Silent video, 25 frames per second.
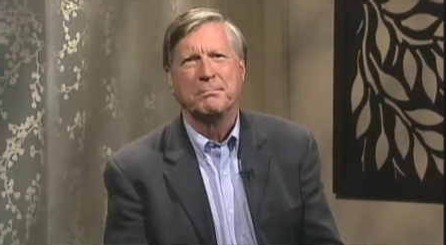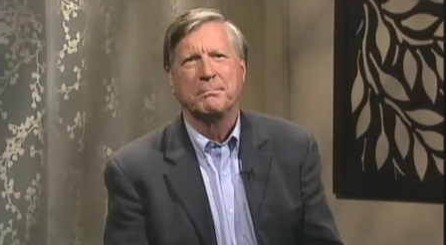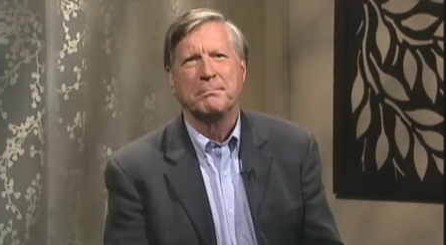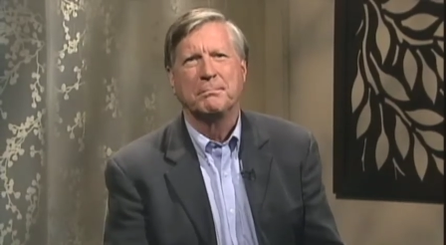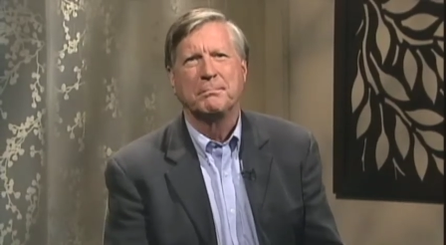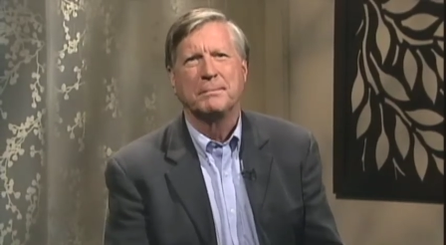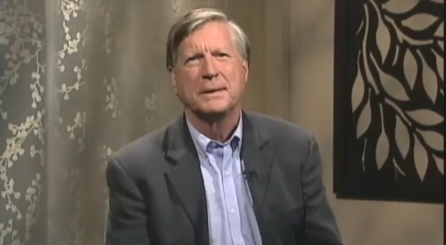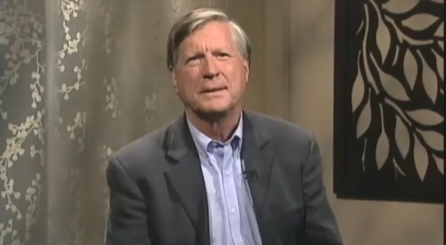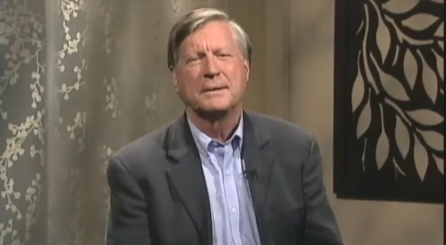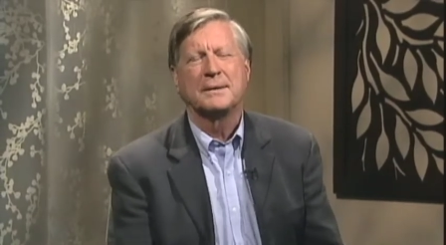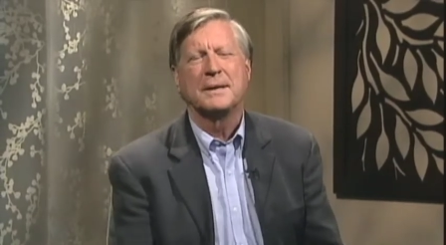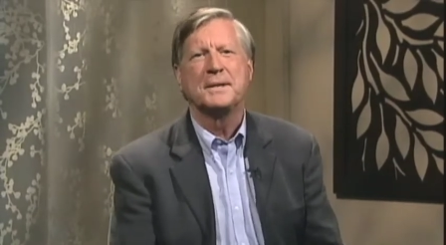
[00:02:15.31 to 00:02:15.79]

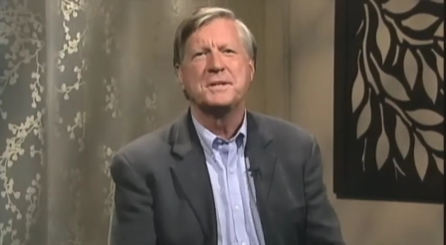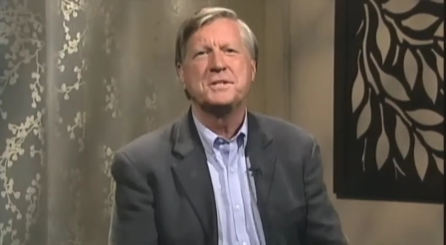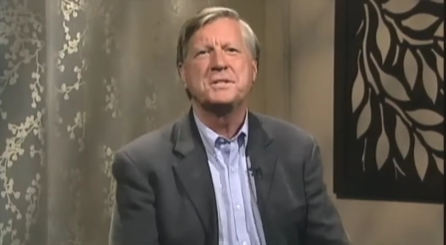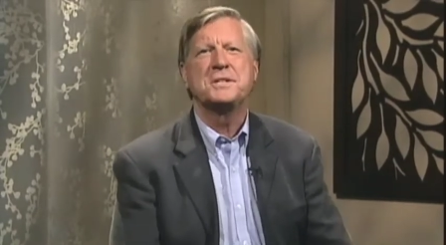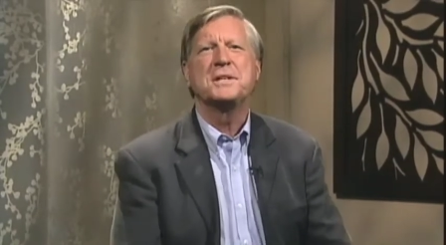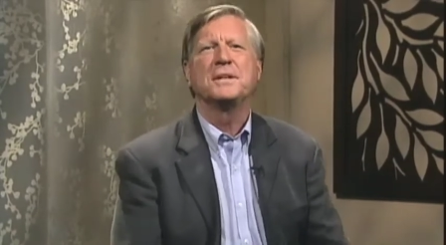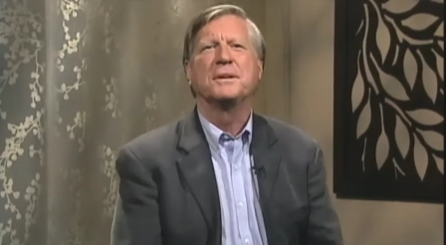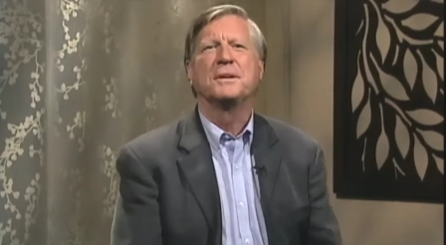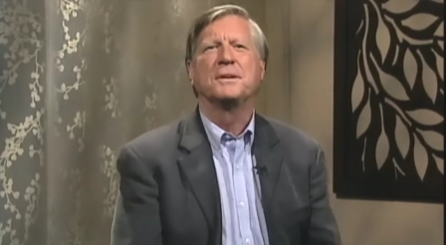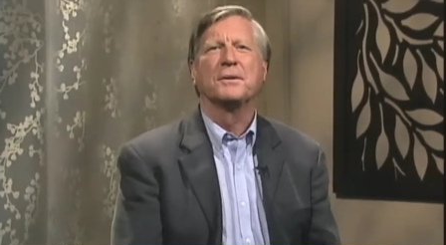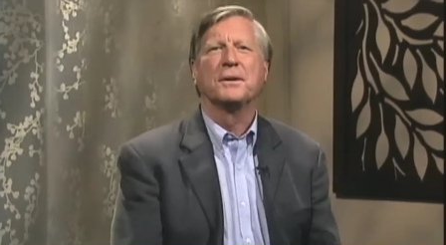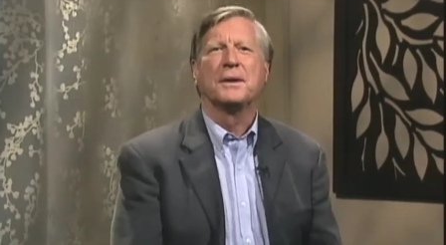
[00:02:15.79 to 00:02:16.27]
but they
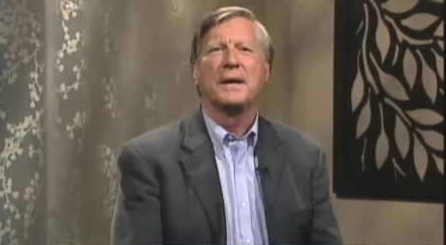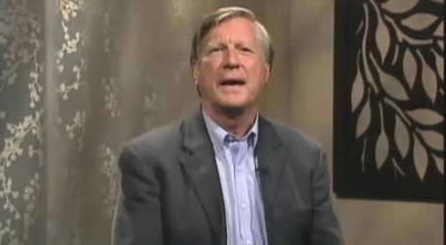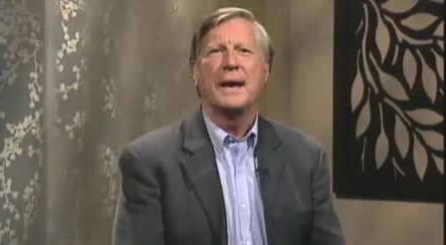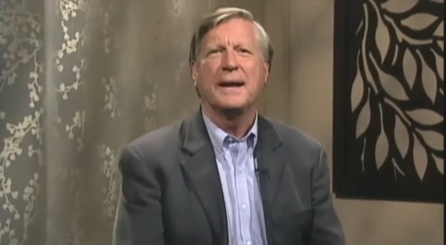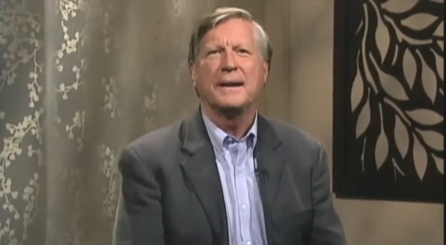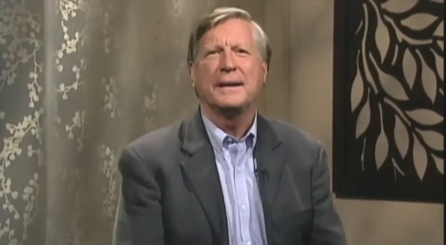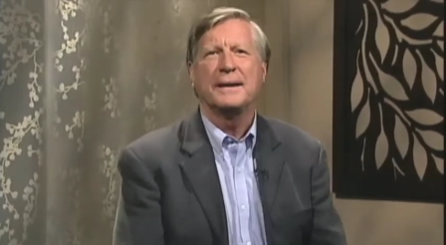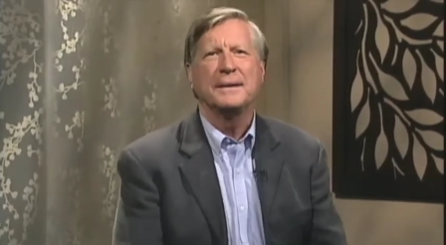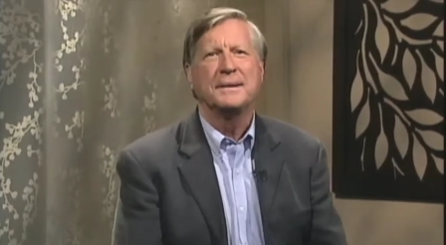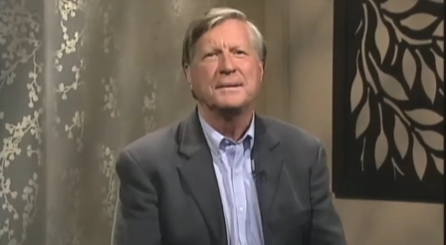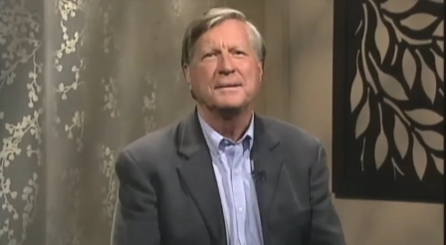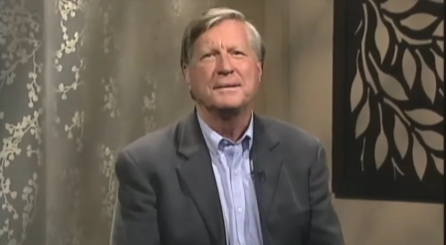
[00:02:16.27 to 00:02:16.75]
still
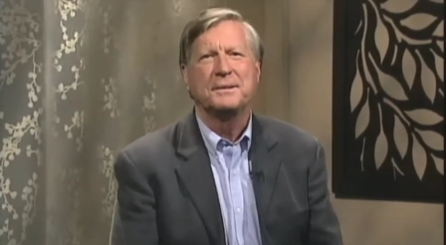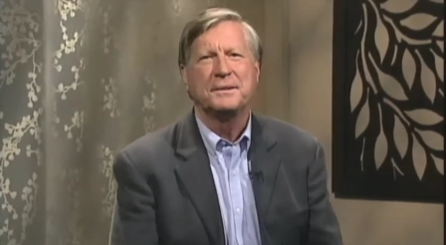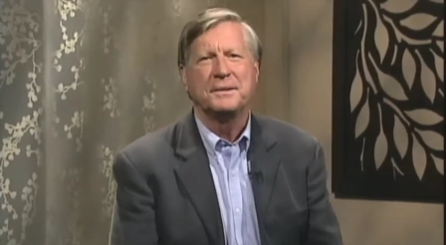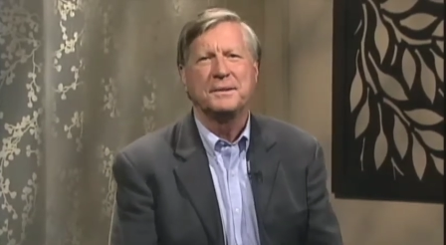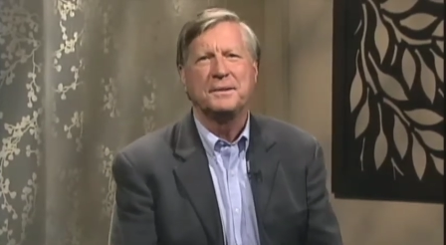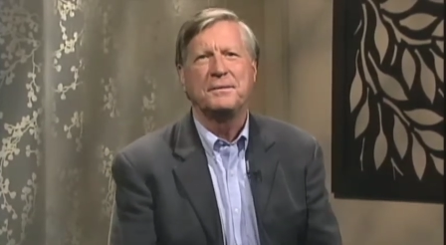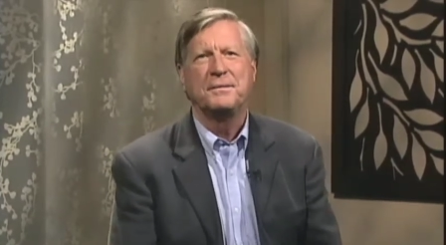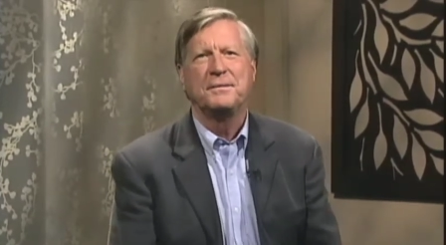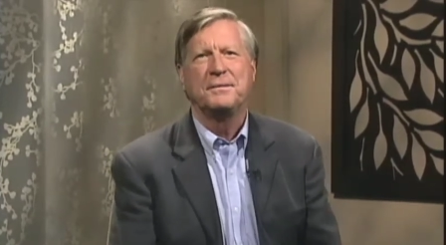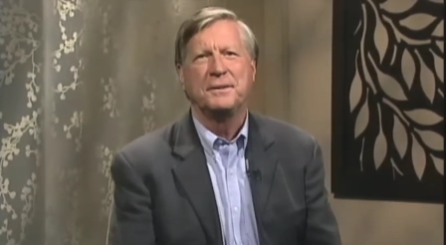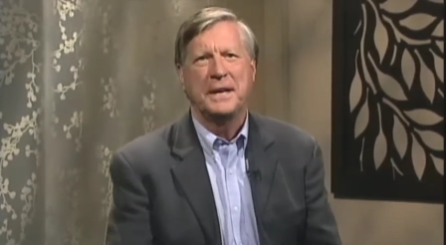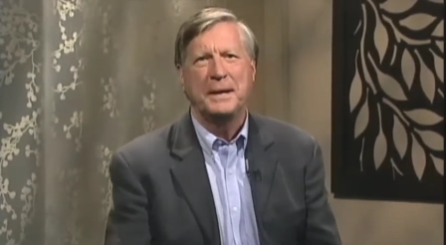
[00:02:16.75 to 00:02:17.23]
get into
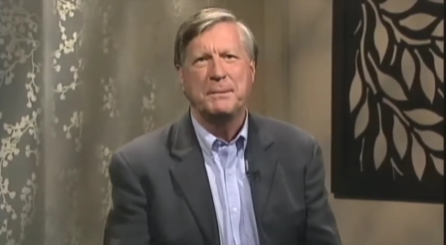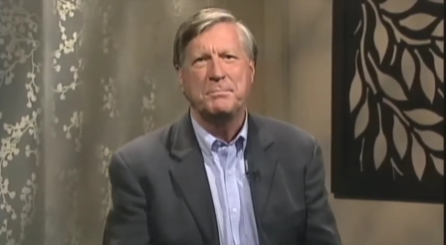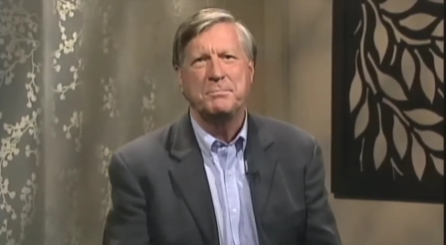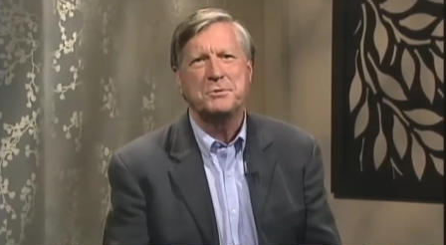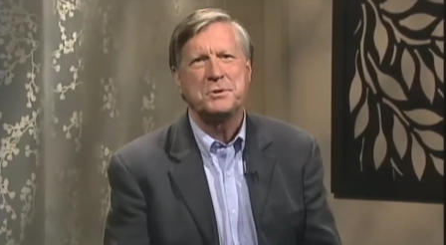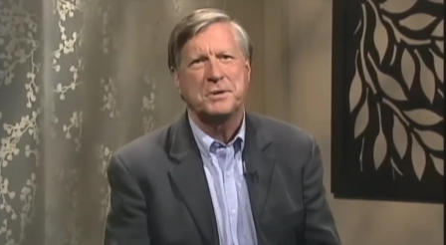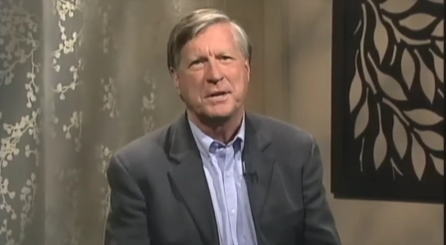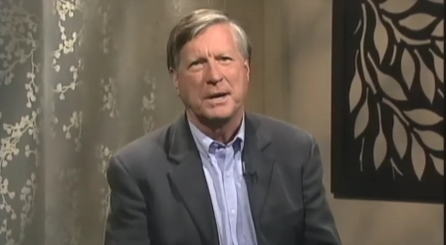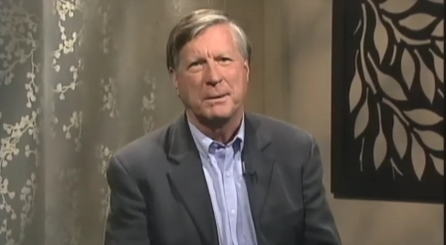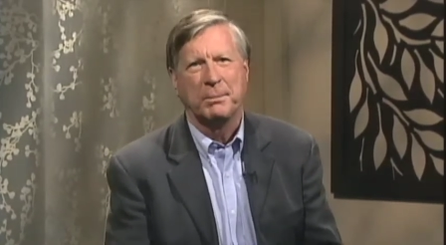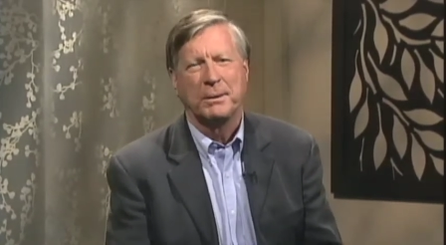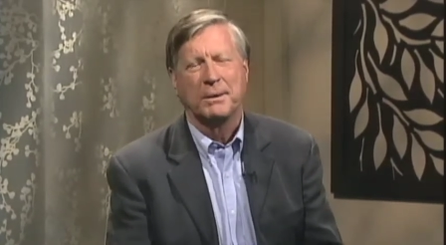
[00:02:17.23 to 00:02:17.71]
deep
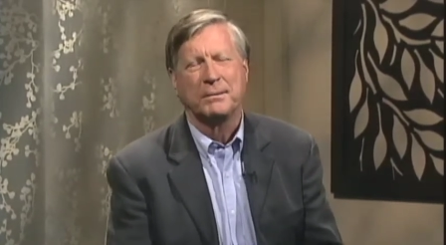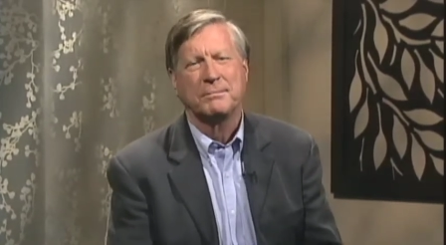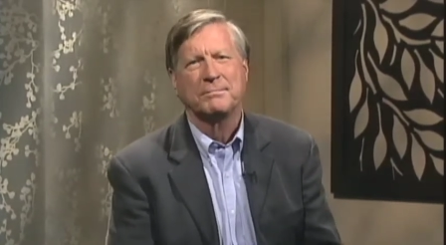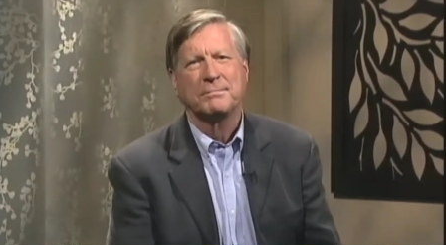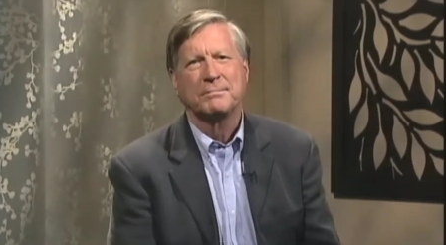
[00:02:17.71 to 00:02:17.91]
trouble